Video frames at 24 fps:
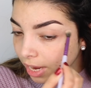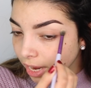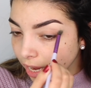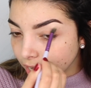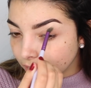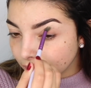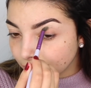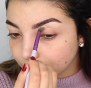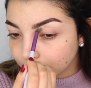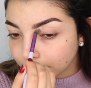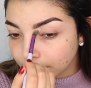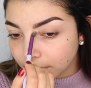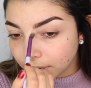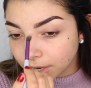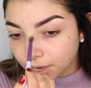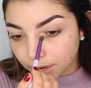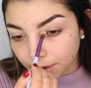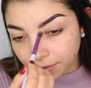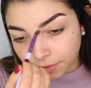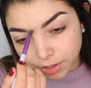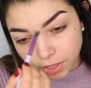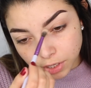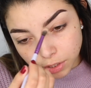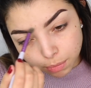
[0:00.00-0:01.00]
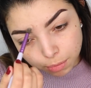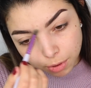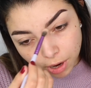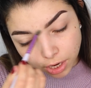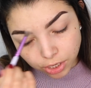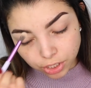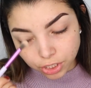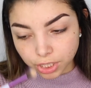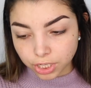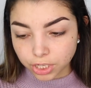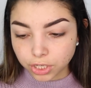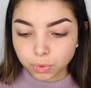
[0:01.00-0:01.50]
And I really love this
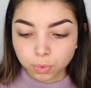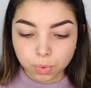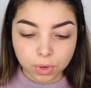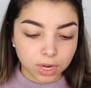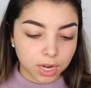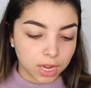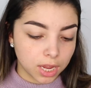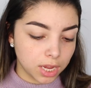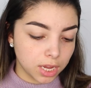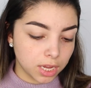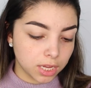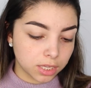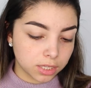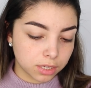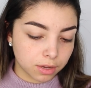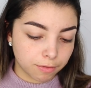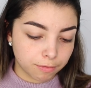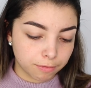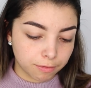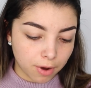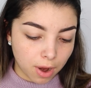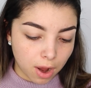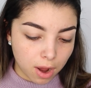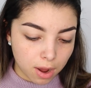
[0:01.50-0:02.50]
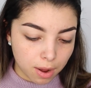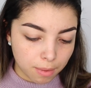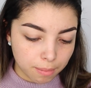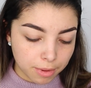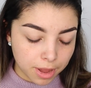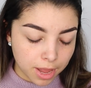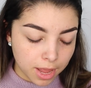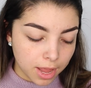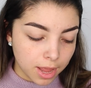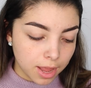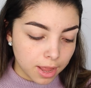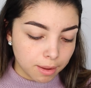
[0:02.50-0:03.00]
brush. This one is from